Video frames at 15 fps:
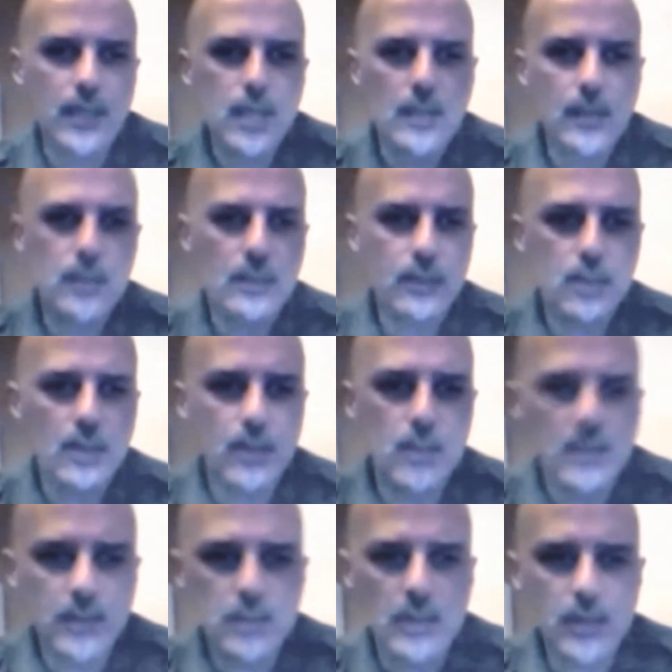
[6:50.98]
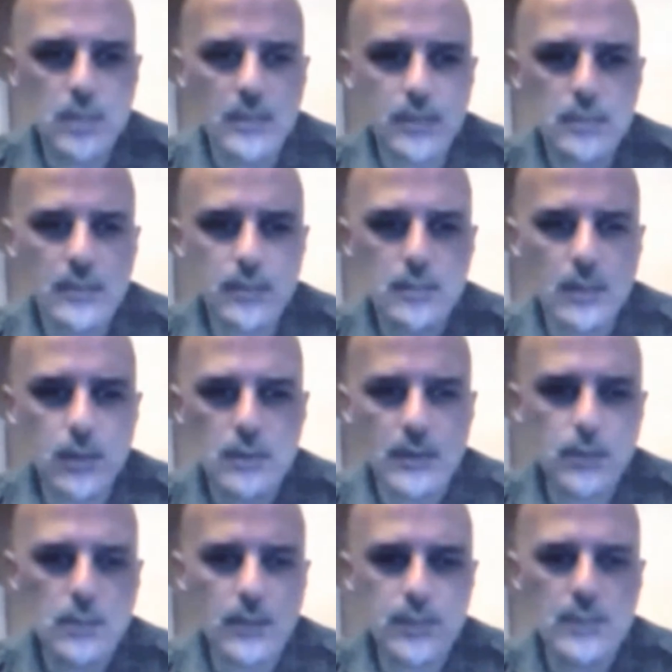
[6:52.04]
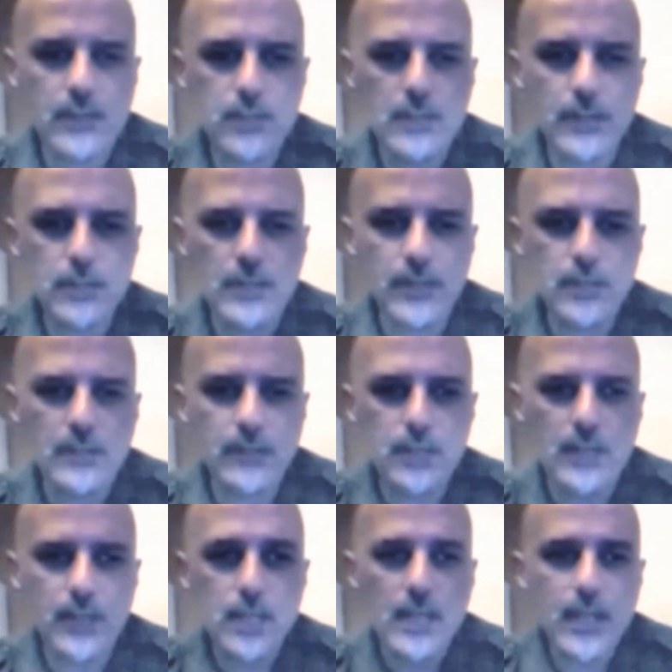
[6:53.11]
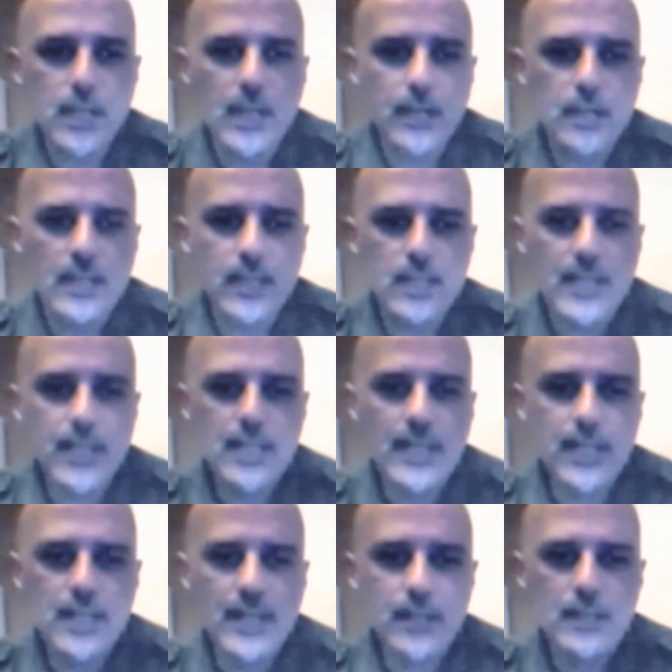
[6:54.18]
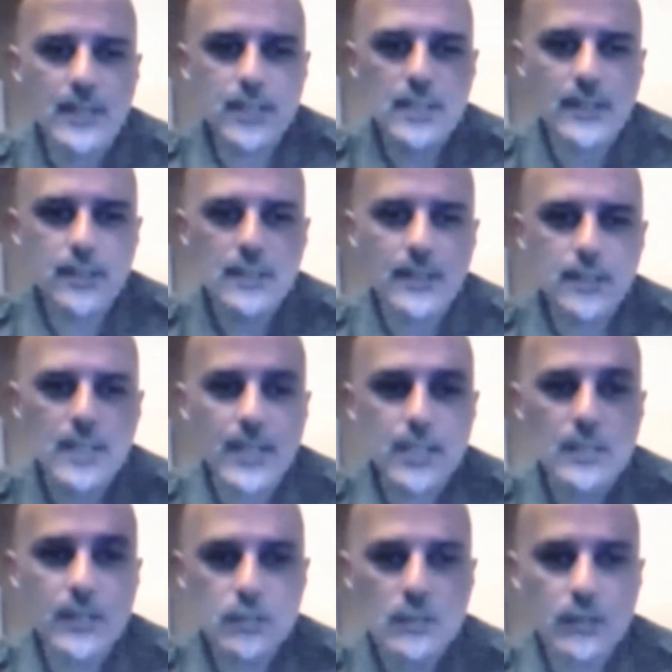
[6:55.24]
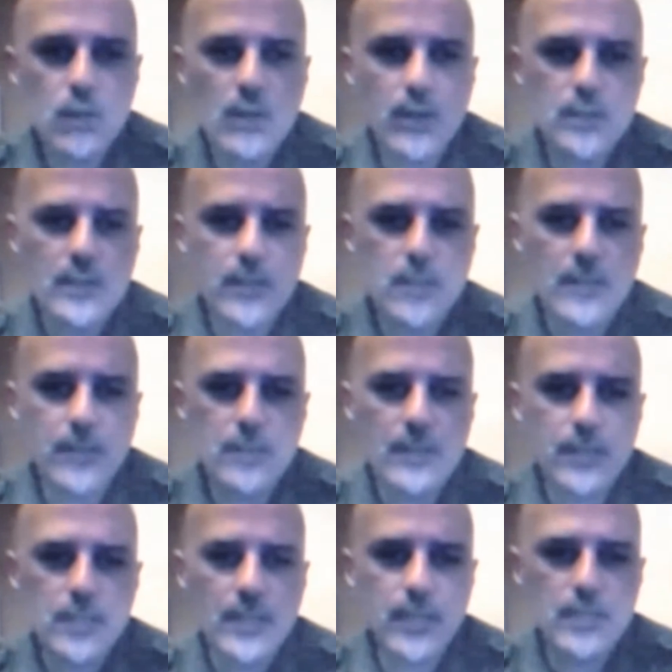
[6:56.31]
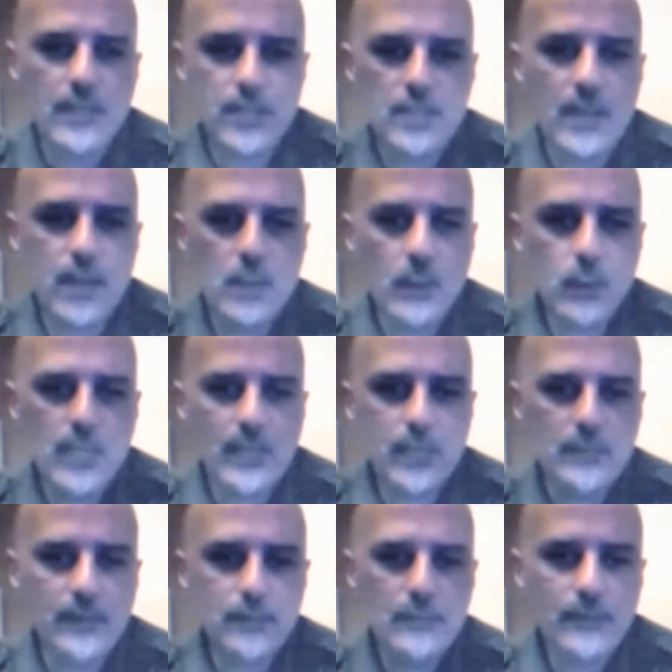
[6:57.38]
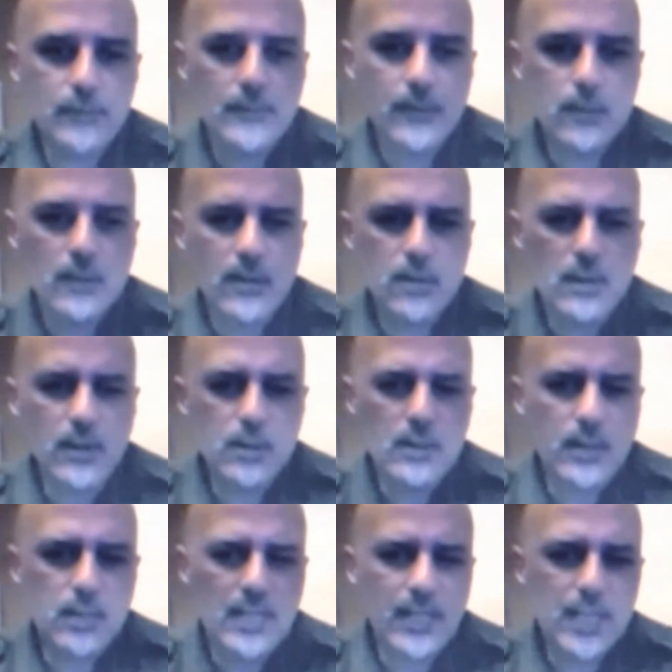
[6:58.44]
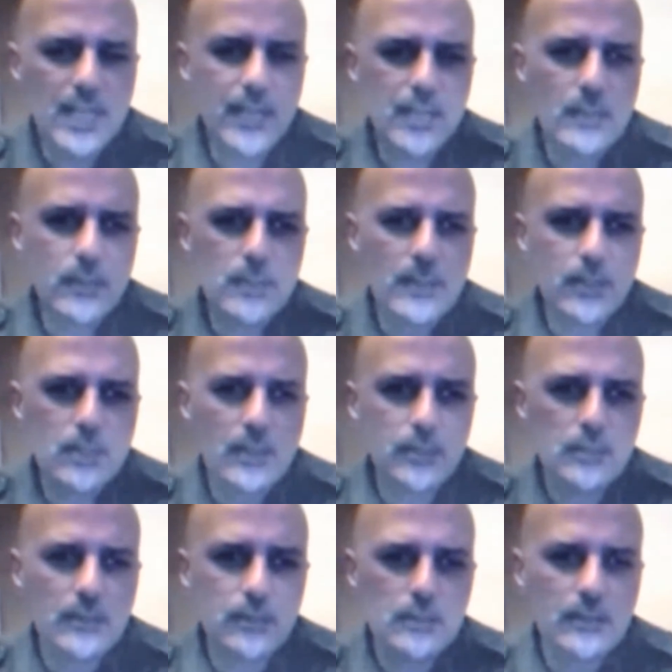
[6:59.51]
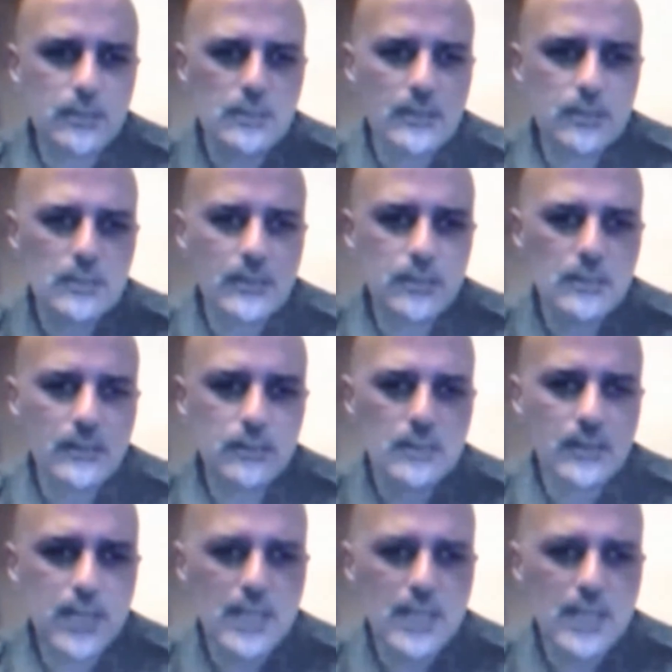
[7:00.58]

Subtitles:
Because as all martial artists know, there's one sitting right beside you there, the yin energy is as strong as the masculine. It is not weak. Oh, the lies we've been taught. The